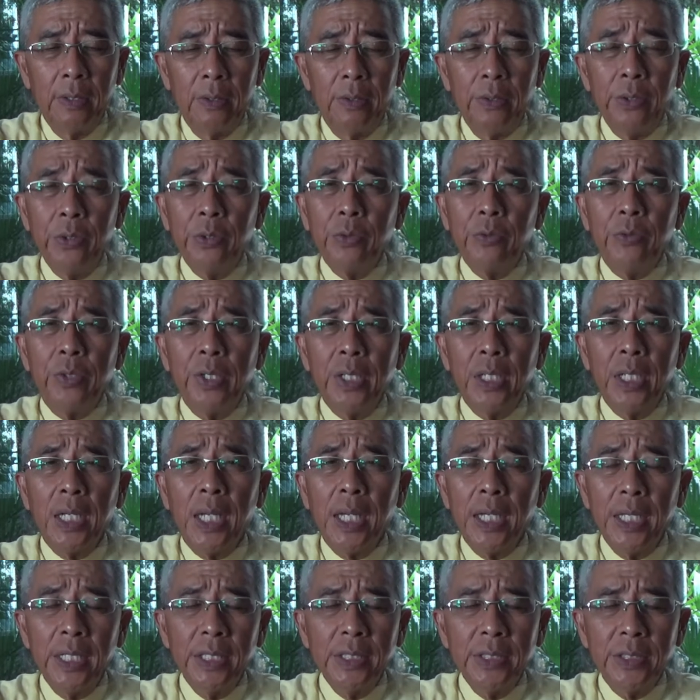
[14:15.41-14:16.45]
Do you
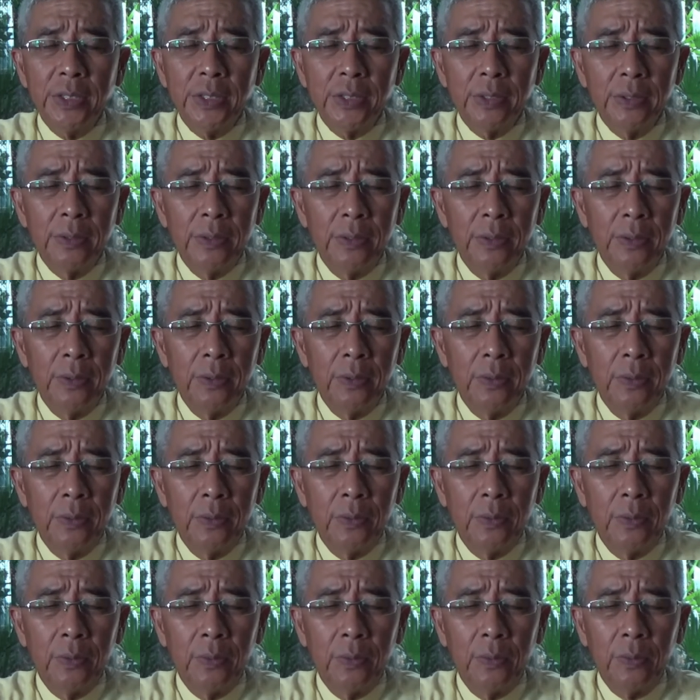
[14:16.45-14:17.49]
realize
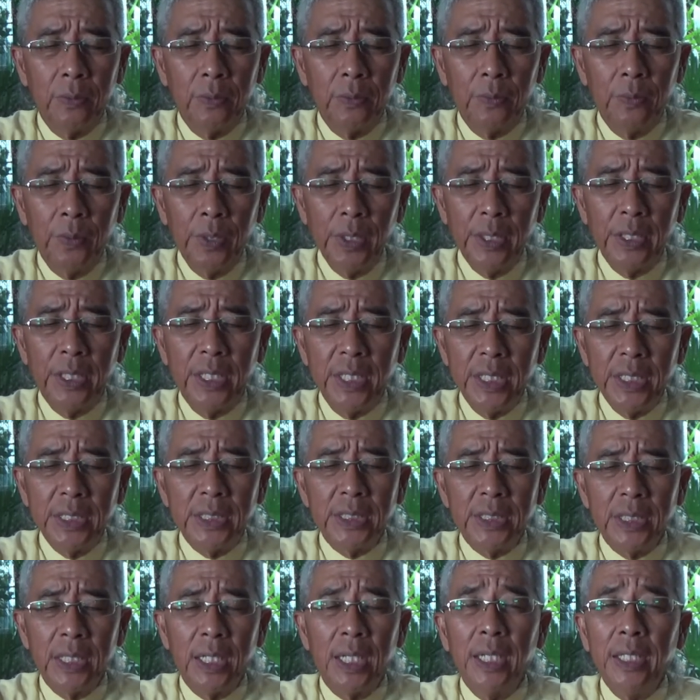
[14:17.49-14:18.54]
what
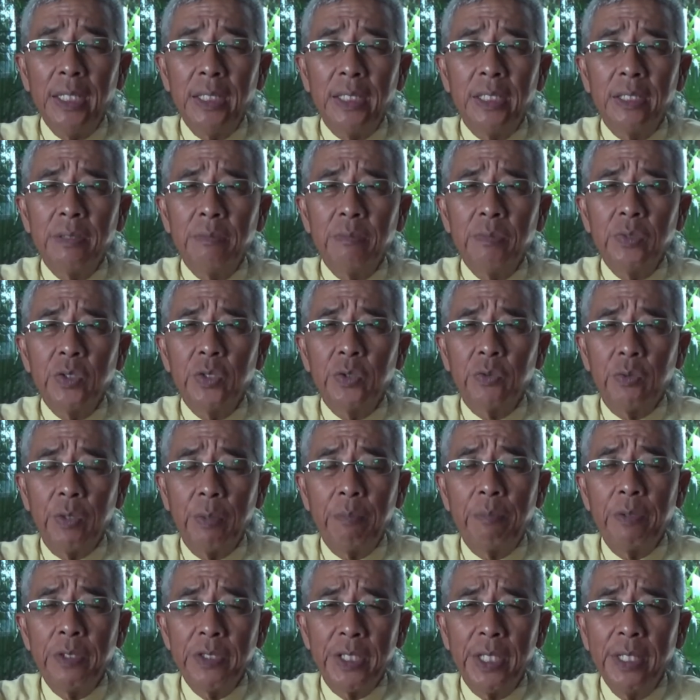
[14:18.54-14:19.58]
these items
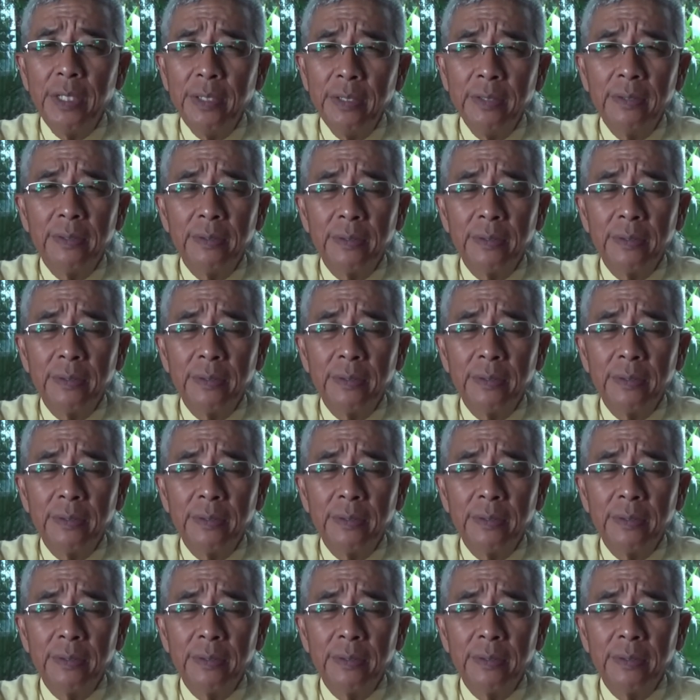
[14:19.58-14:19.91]
represent?